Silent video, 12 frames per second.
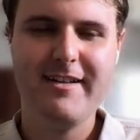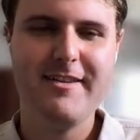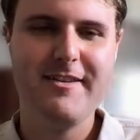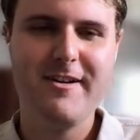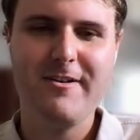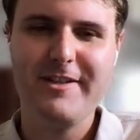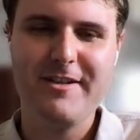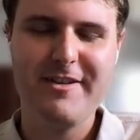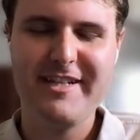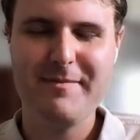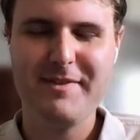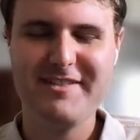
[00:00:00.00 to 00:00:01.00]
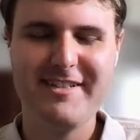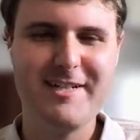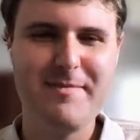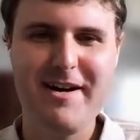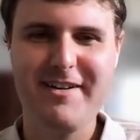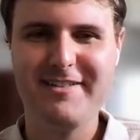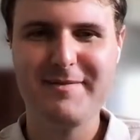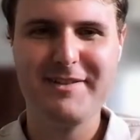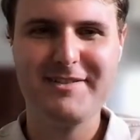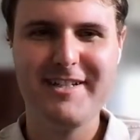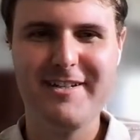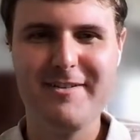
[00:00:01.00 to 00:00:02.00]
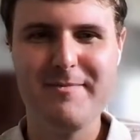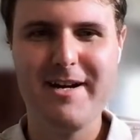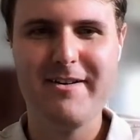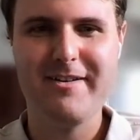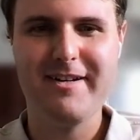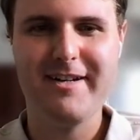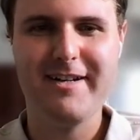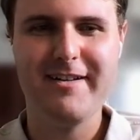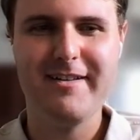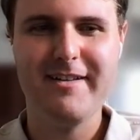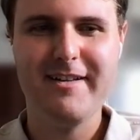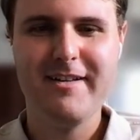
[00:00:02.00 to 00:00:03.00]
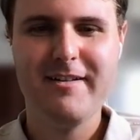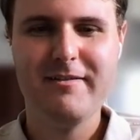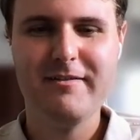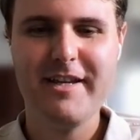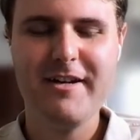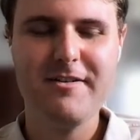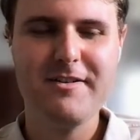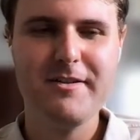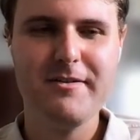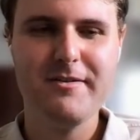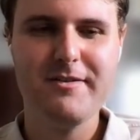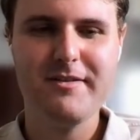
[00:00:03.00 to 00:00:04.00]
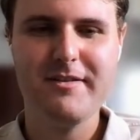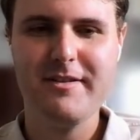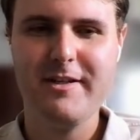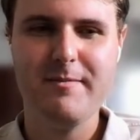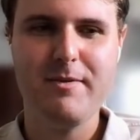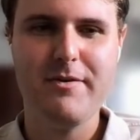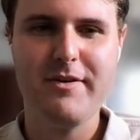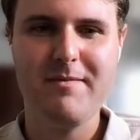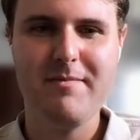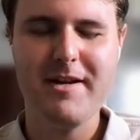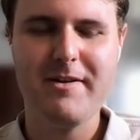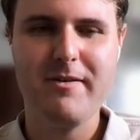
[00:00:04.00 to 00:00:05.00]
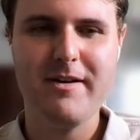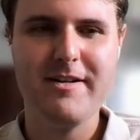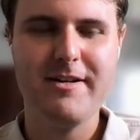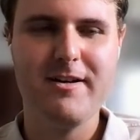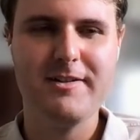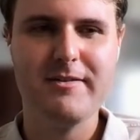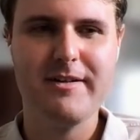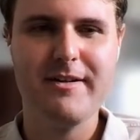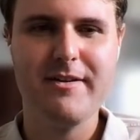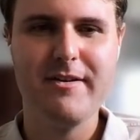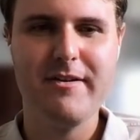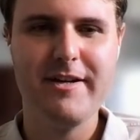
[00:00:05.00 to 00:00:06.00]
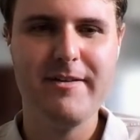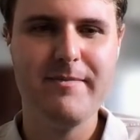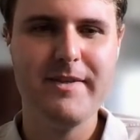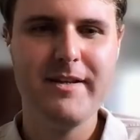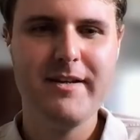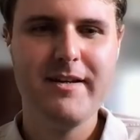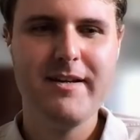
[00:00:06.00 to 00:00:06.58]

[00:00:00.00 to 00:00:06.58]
And the only other thing I'm excited about is I'm excited about layer twos, you know, both on Bitcoin and also on Ethereum.